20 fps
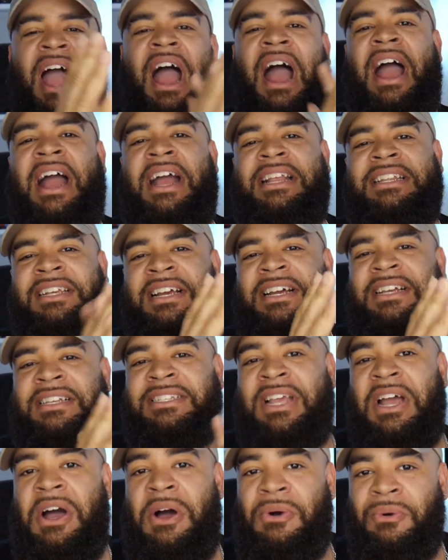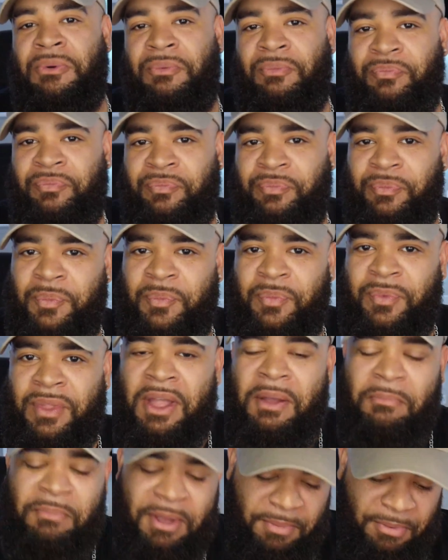Alright, y'all. So,
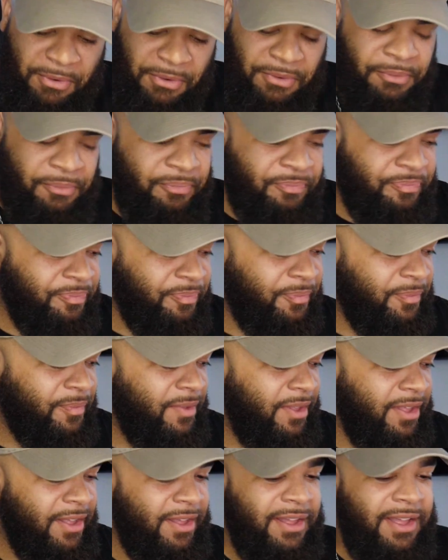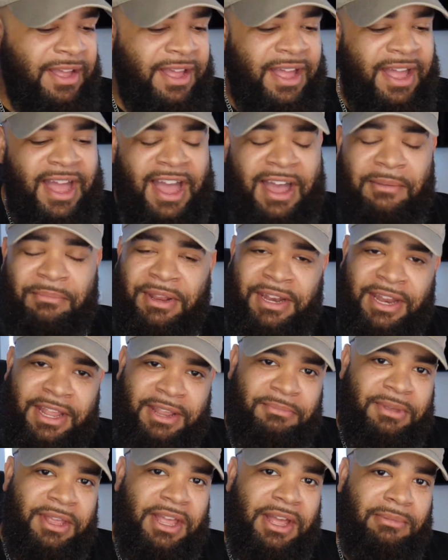people have been
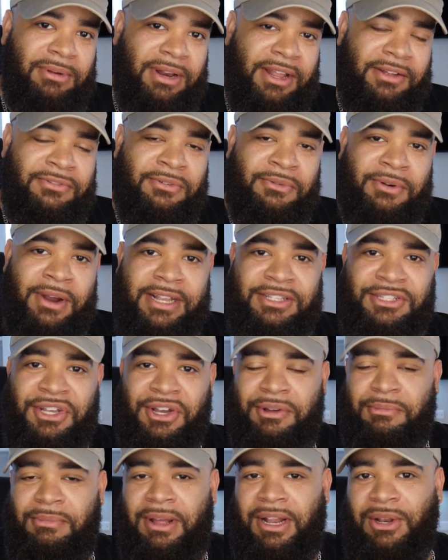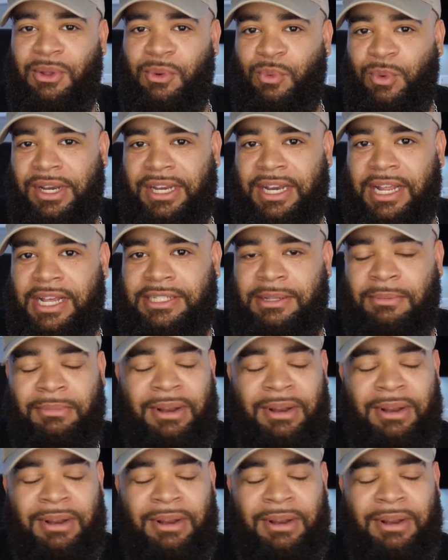hitting me up left and right talking about Lil Windex.